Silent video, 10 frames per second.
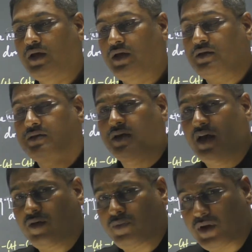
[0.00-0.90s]
is
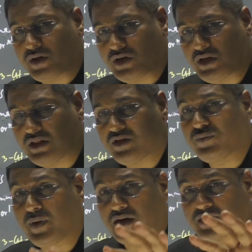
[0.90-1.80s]
affecting the
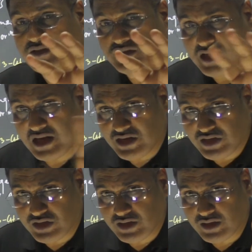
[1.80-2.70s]

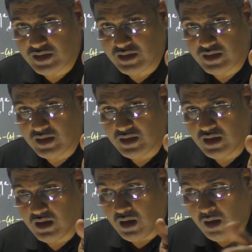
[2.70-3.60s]
functionality.
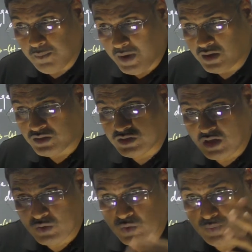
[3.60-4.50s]

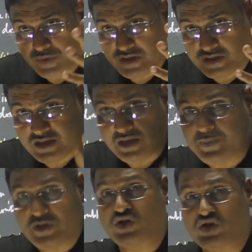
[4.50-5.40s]
Functional group itself
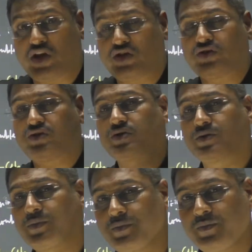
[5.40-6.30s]
is changed.
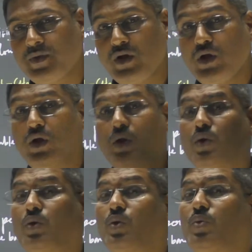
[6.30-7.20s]

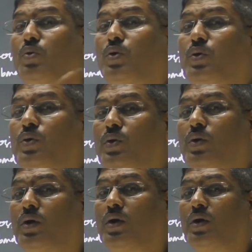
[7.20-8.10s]
No more
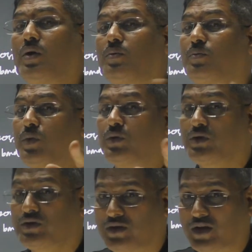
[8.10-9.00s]

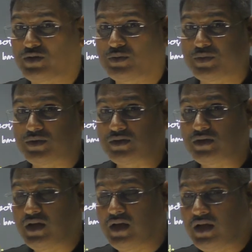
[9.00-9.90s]
position assumes.
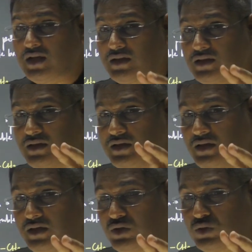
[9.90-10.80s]

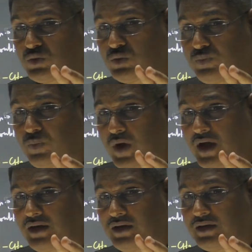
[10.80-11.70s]
These 2
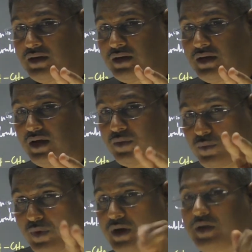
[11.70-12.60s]
points are
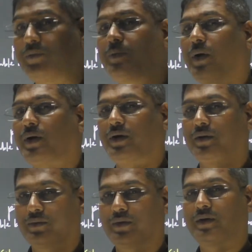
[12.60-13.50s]
very important,
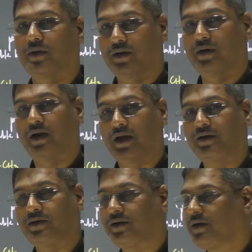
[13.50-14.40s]
right?